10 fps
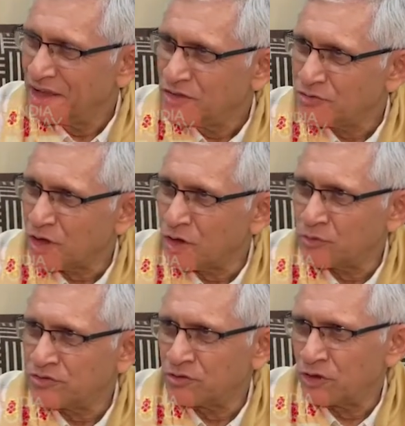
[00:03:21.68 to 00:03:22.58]
So I
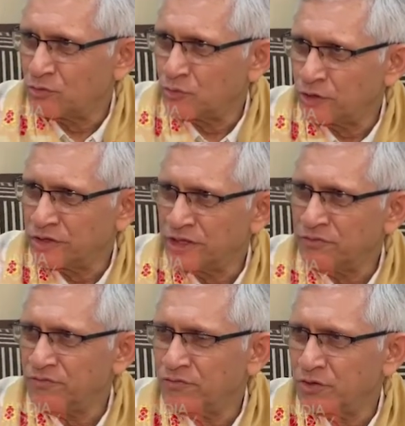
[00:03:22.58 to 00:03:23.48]
was not working
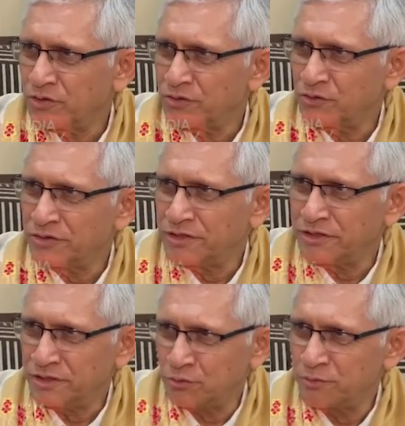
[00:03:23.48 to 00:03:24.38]
for the
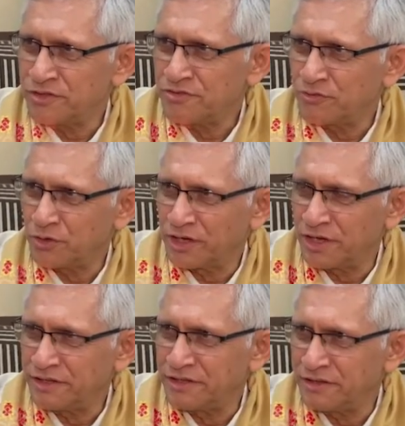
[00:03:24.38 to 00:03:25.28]
humans for
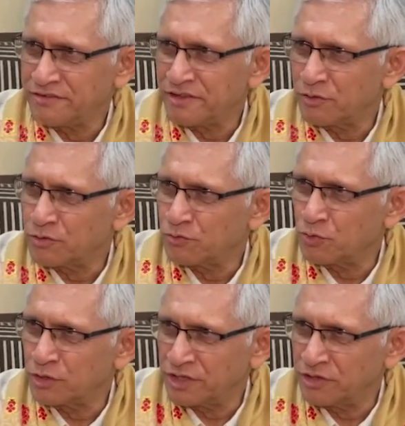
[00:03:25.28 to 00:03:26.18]
8 years, I was
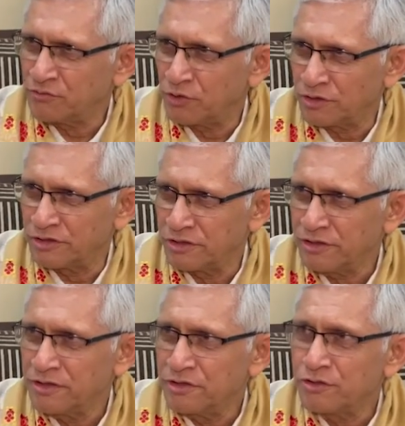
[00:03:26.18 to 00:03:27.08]
working for the
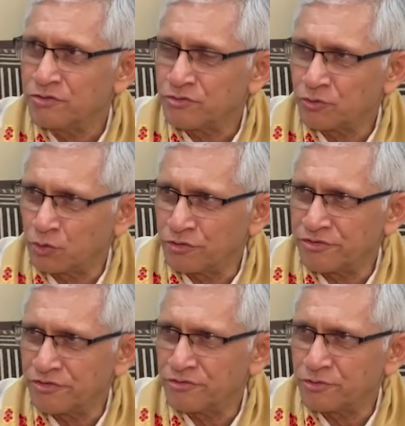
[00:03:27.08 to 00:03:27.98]

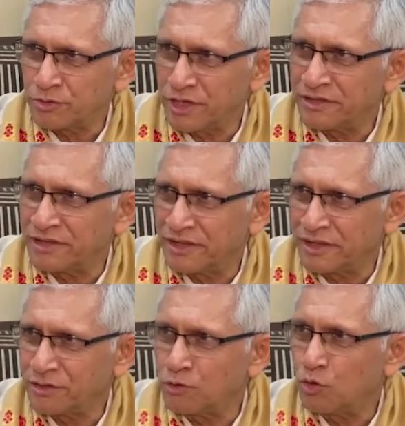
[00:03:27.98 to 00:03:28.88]
souls so that they
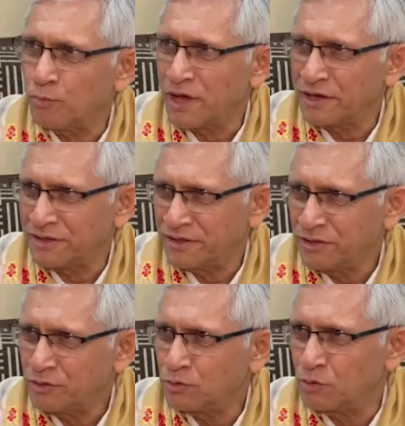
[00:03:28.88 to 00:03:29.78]
can go back
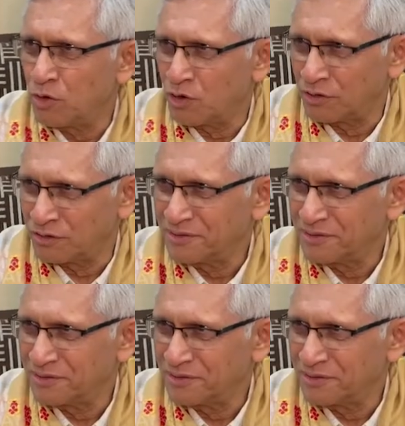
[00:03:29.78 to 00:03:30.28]
to God.